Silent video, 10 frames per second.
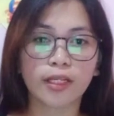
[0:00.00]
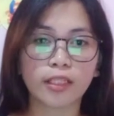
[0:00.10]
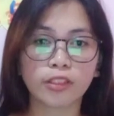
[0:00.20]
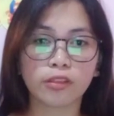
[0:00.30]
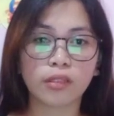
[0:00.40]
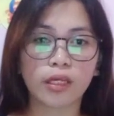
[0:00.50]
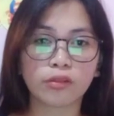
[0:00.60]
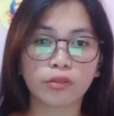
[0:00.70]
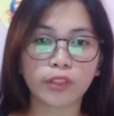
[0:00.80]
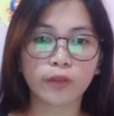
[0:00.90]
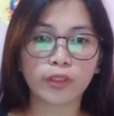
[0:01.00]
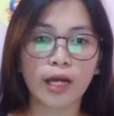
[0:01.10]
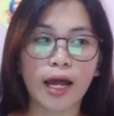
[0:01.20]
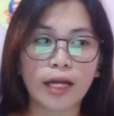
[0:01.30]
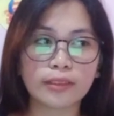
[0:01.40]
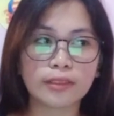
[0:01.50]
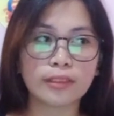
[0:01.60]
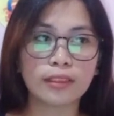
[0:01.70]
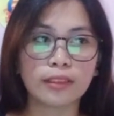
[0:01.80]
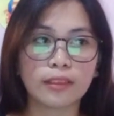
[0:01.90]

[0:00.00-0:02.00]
calculator, or has